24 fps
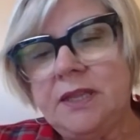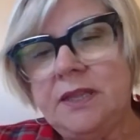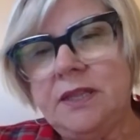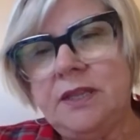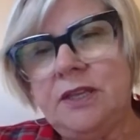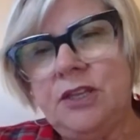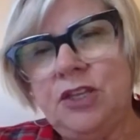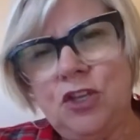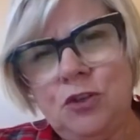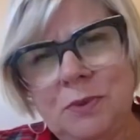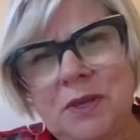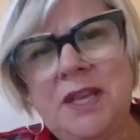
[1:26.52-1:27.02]

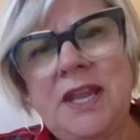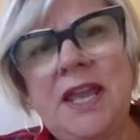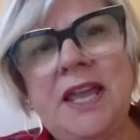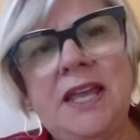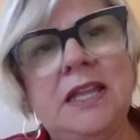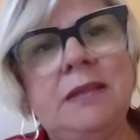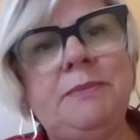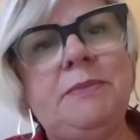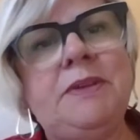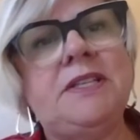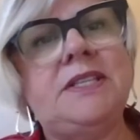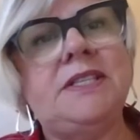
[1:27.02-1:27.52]
The human
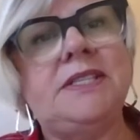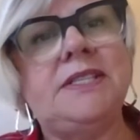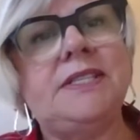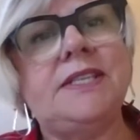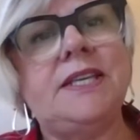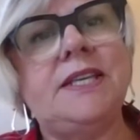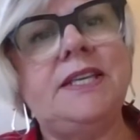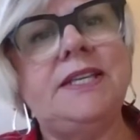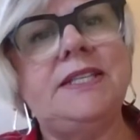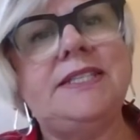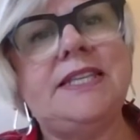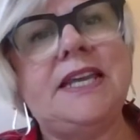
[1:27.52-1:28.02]
elements
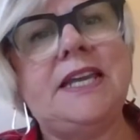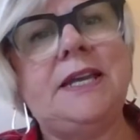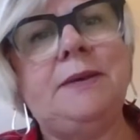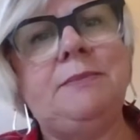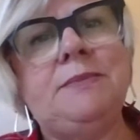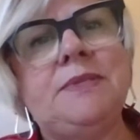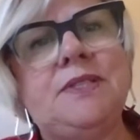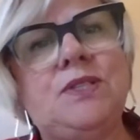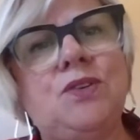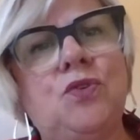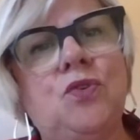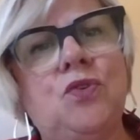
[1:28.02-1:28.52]
in
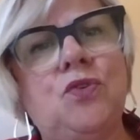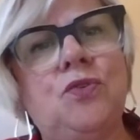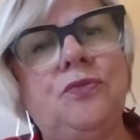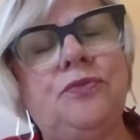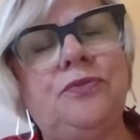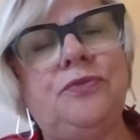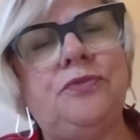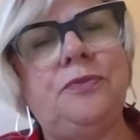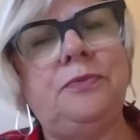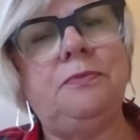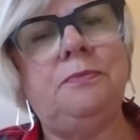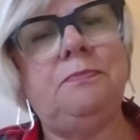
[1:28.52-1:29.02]
terms
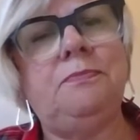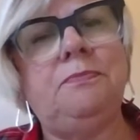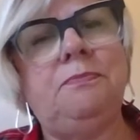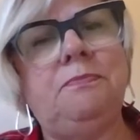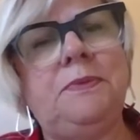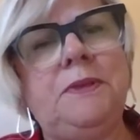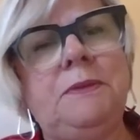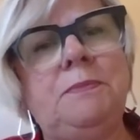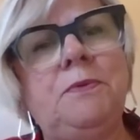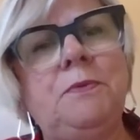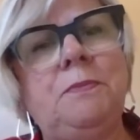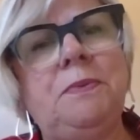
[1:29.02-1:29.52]
of
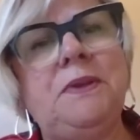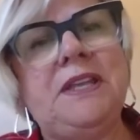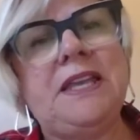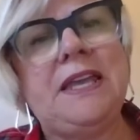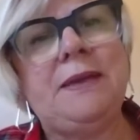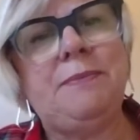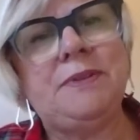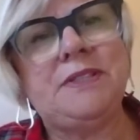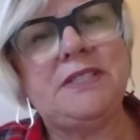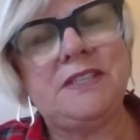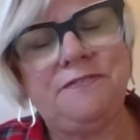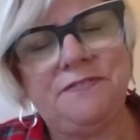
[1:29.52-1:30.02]
people being
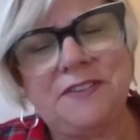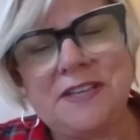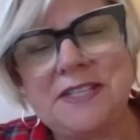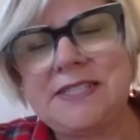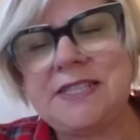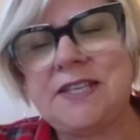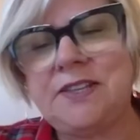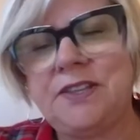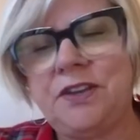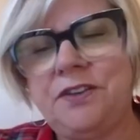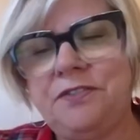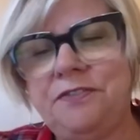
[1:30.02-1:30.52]
able to
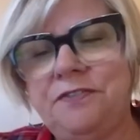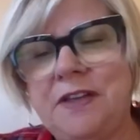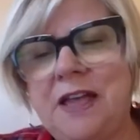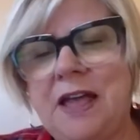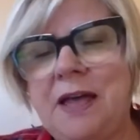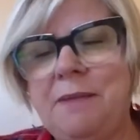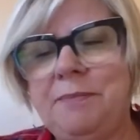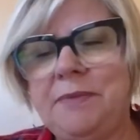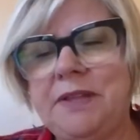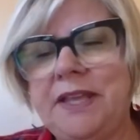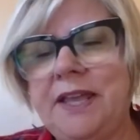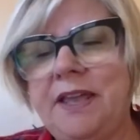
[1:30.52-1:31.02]
visit their
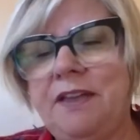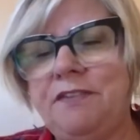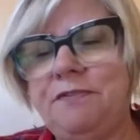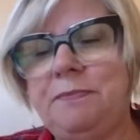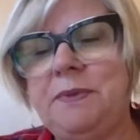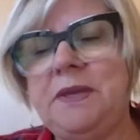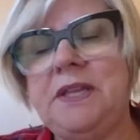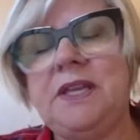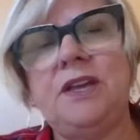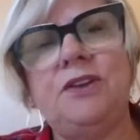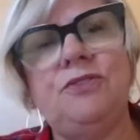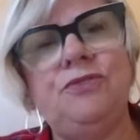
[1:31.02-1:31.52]
family have
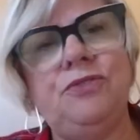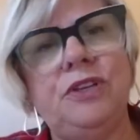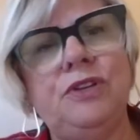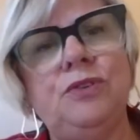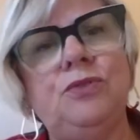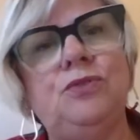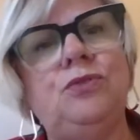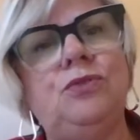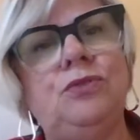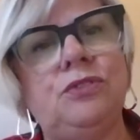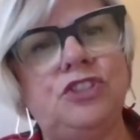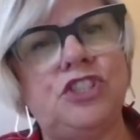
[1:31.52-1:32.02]
been a
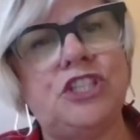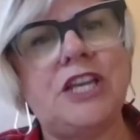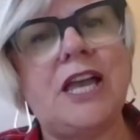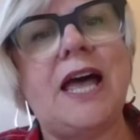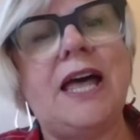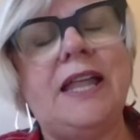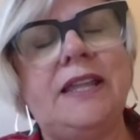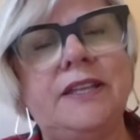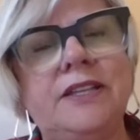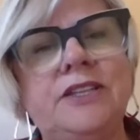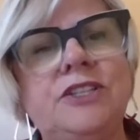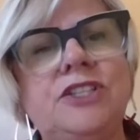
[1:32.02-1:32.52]
real
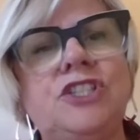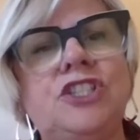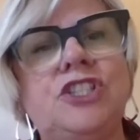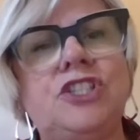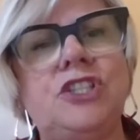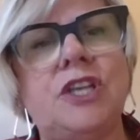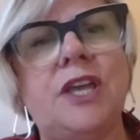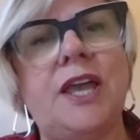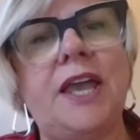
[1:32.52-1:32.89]
challenge.